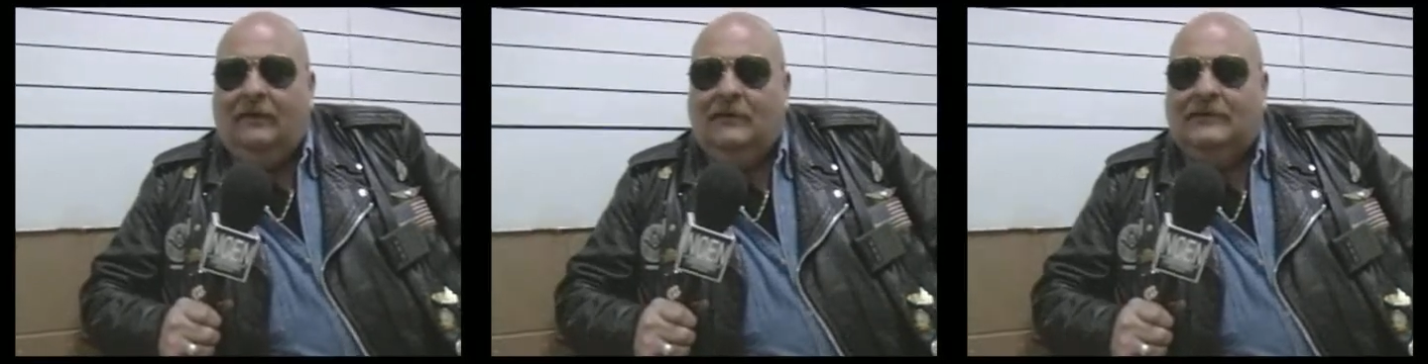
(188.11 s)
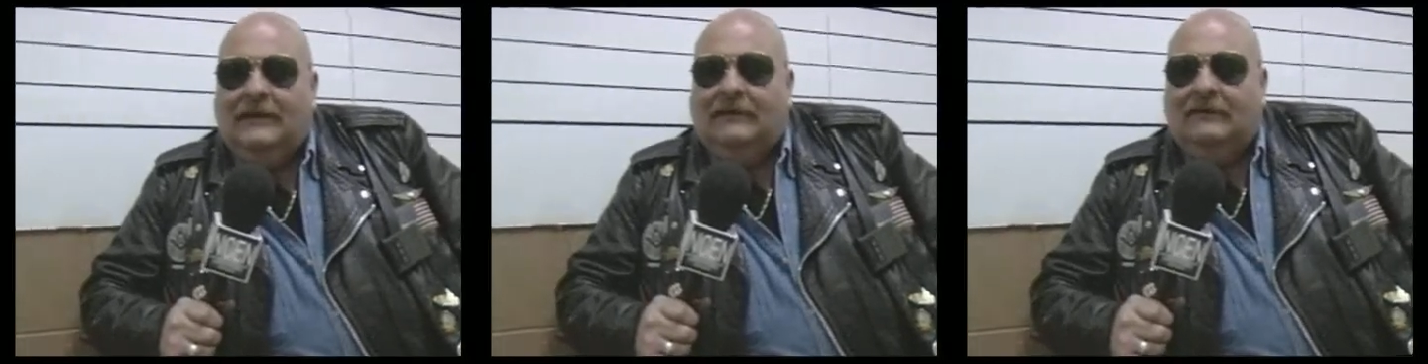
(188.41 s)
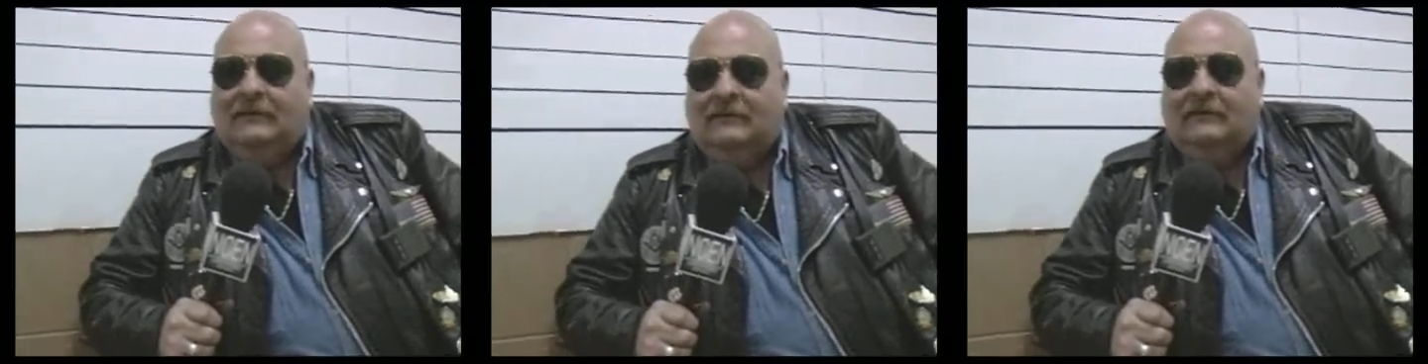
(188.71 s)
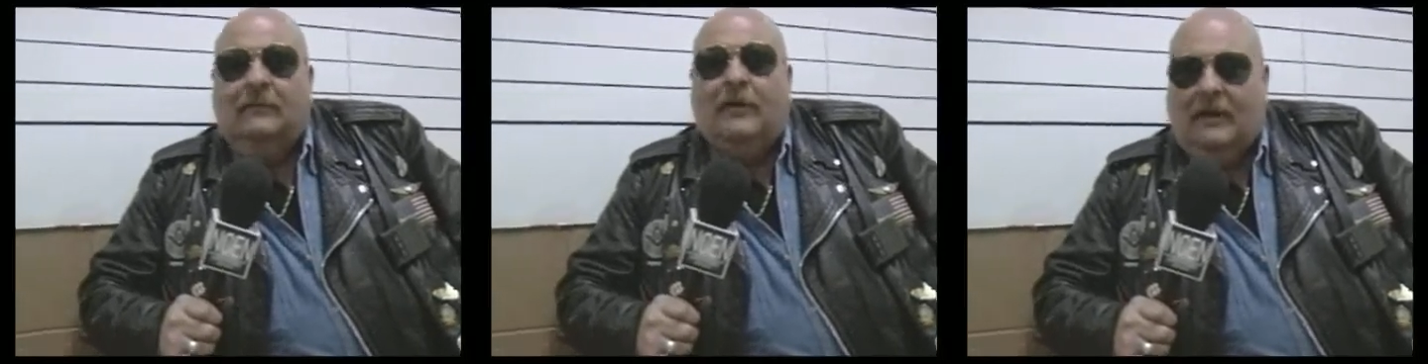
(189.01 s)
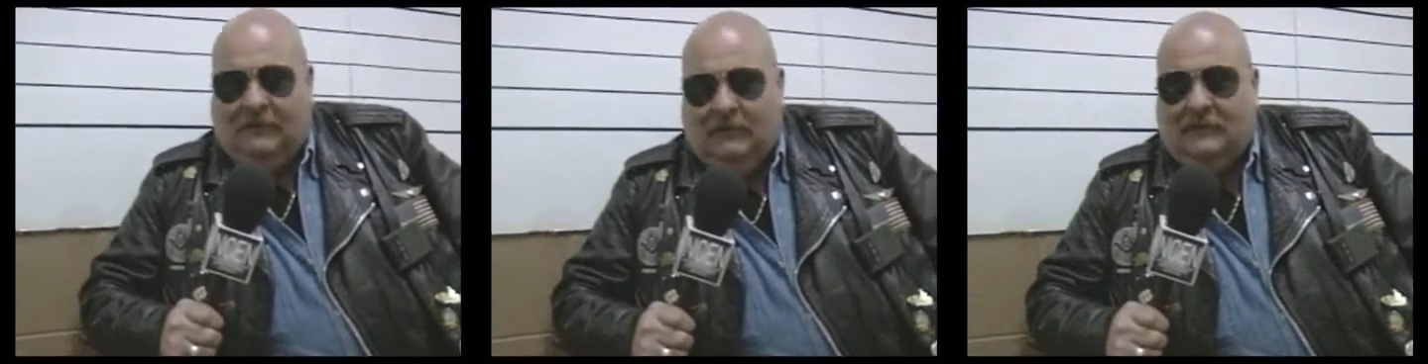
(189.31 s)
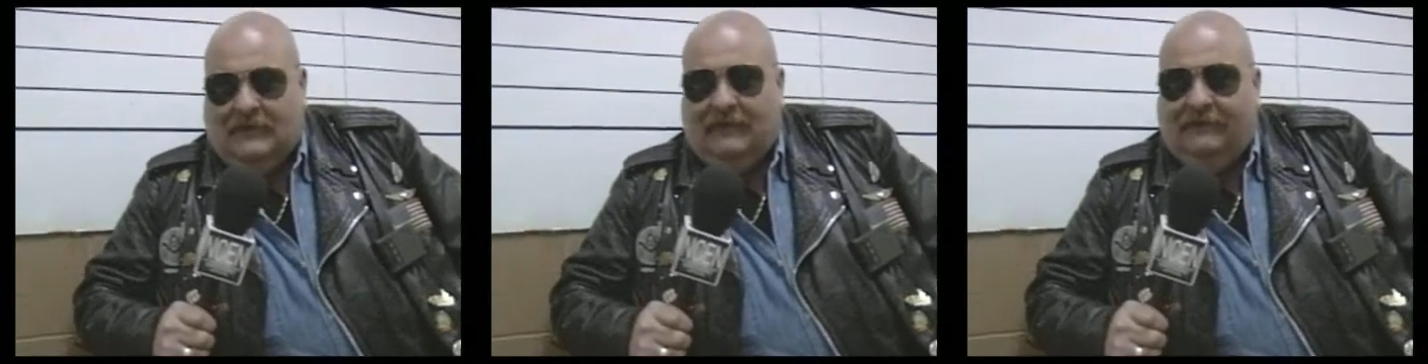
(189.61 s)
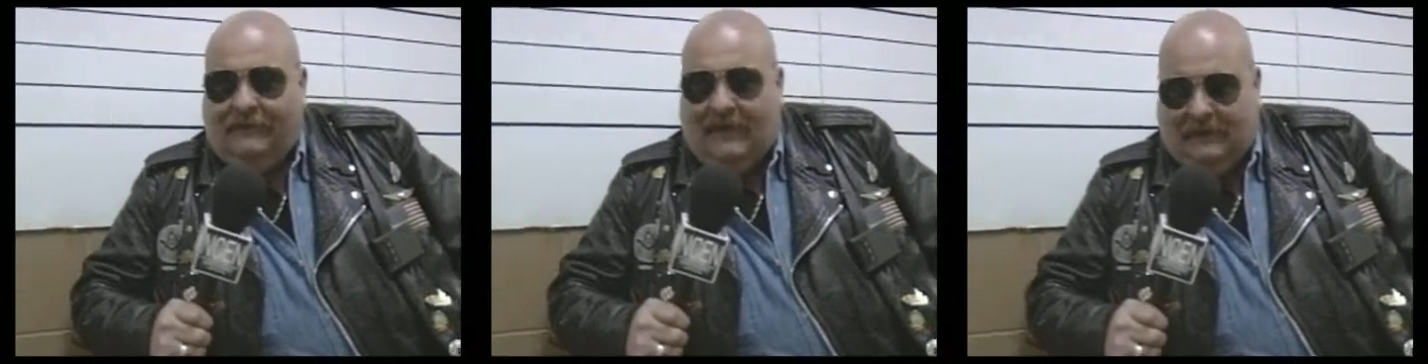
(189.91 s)
was that their apartment was on
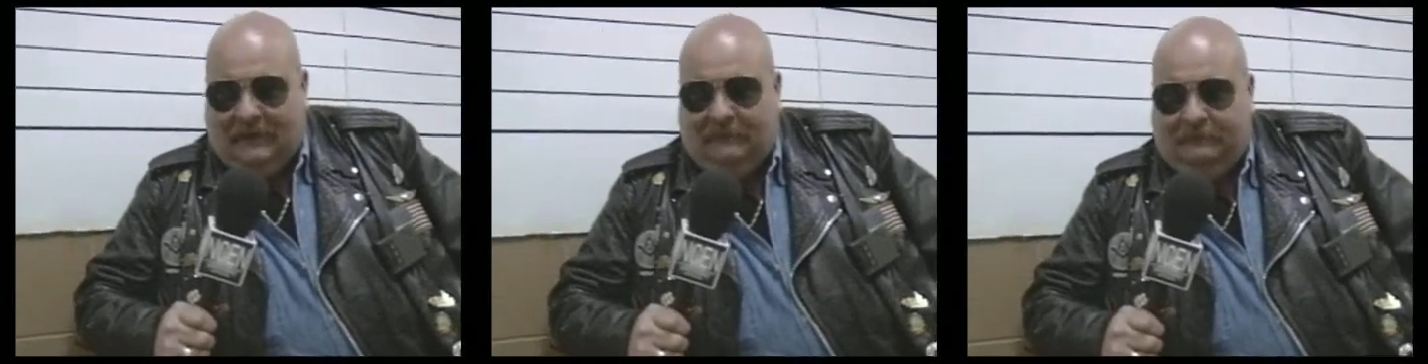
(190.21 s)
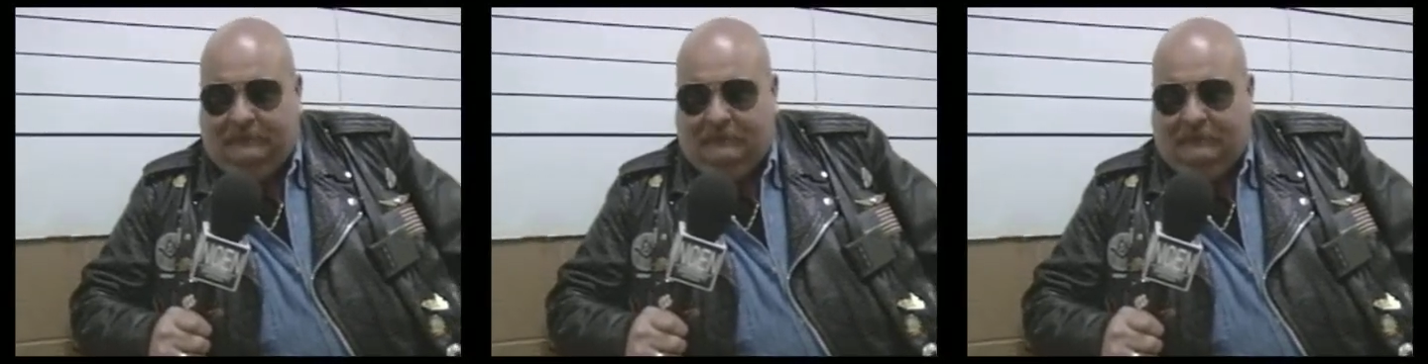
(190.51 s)
fire.